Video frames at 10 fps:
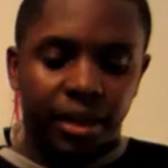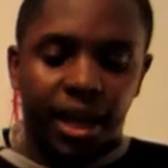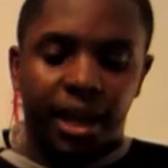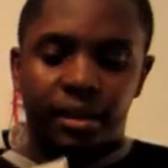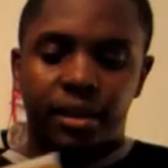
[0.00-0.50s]
It
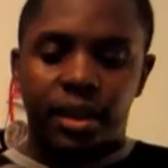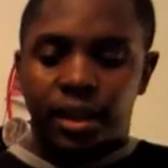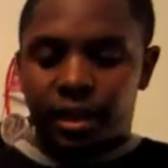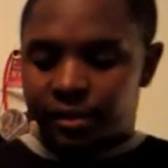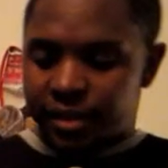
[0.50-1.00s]
kind of
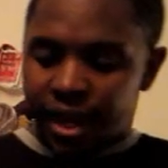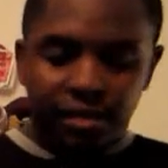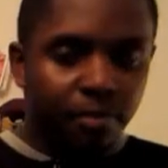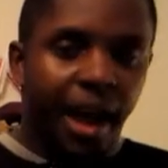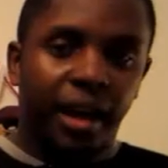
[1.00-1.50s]
takes
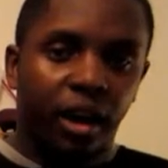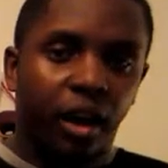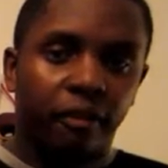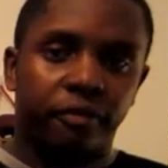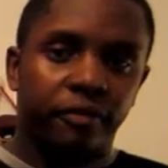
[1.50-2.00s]
back
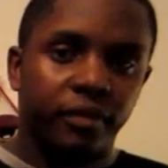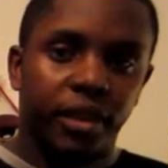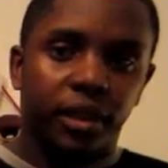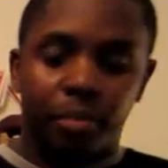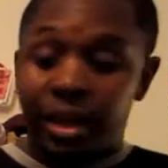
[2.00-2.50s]
off, you
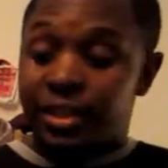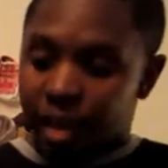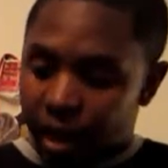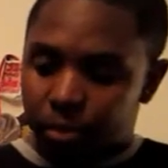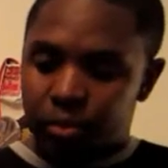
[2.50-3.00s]
know, picks
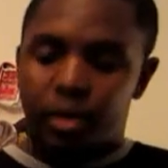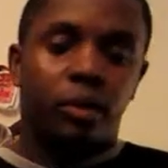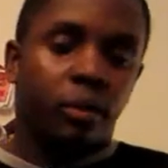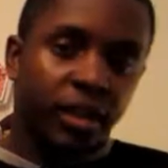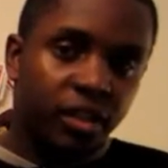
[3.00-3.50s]
up
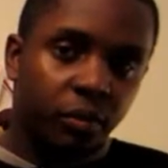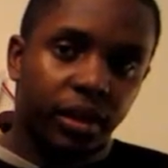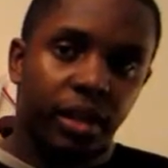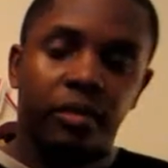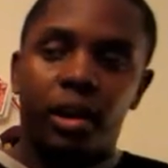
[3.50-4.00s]
where this one
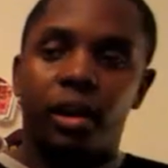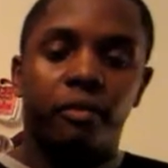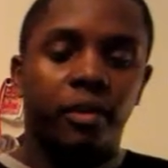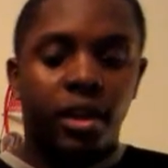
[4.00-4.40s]
left off,